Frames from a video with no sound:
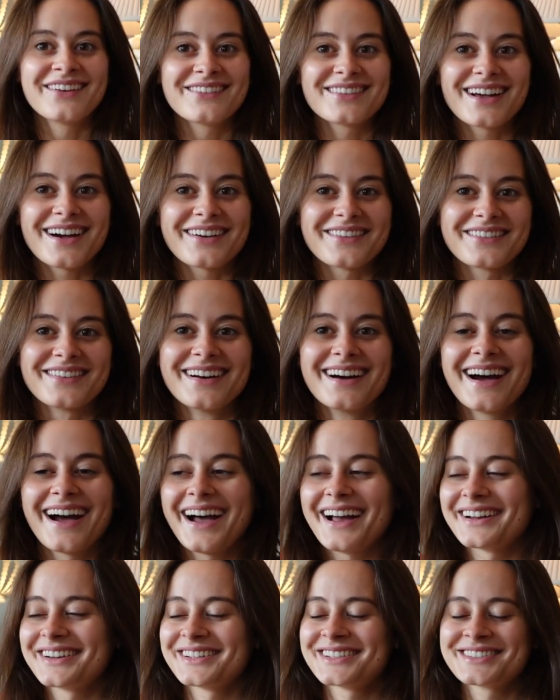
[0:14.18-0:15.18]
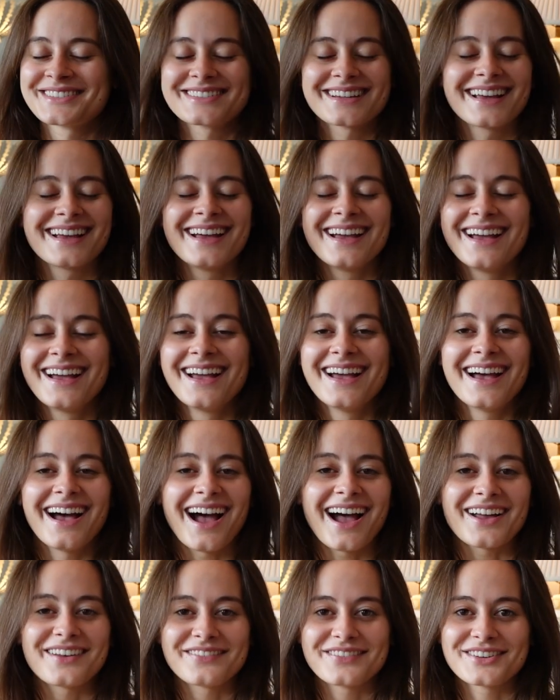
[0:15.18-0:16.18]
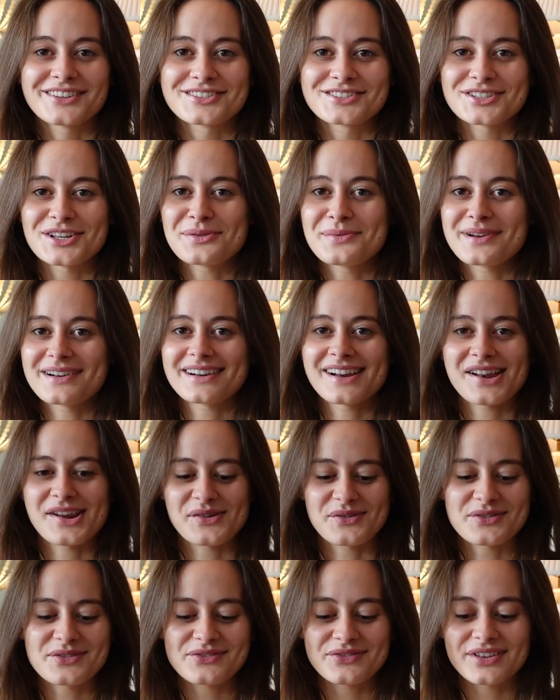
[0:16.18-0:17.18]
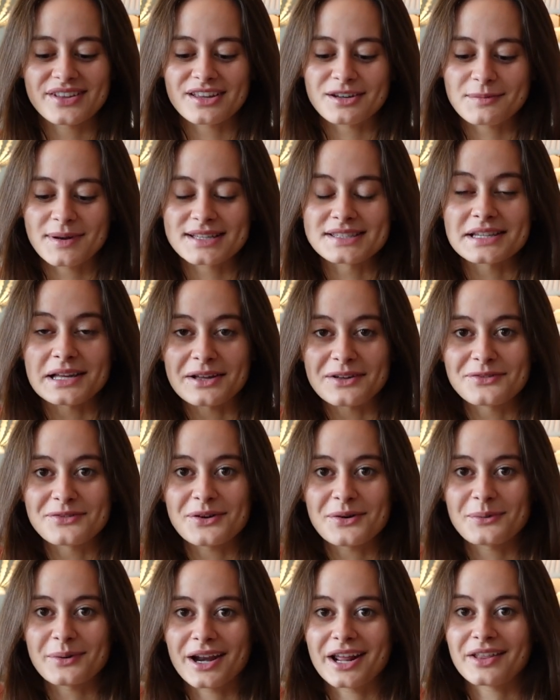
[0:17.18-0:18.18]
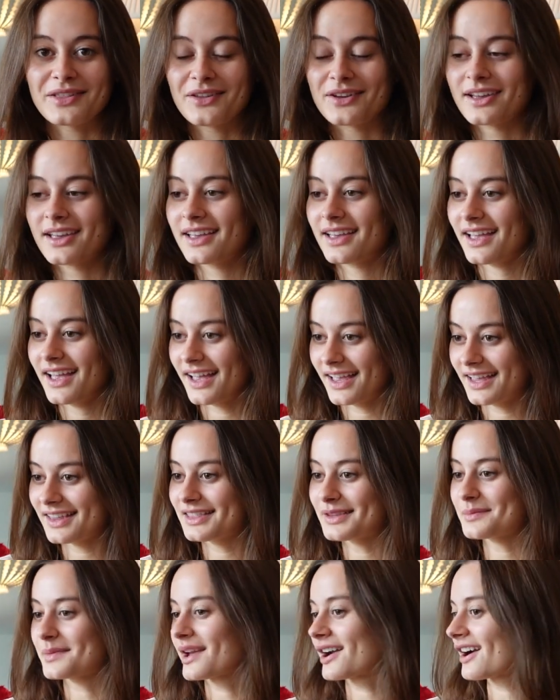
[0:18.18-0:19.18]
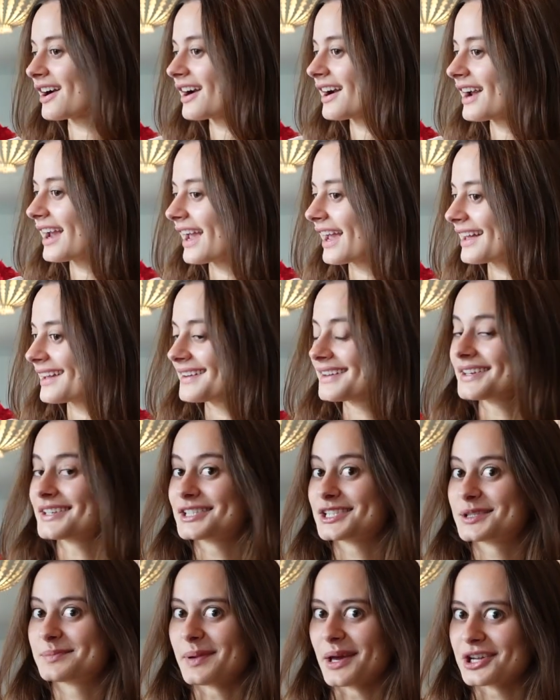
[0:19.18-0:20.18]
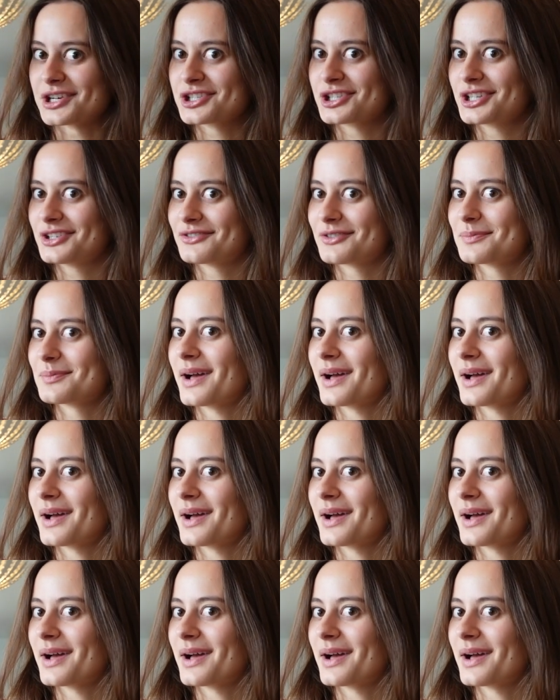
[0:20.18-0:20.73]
I don't know. I just, I feel so weird. I don't even feel like myself when I look in the mirror and especially from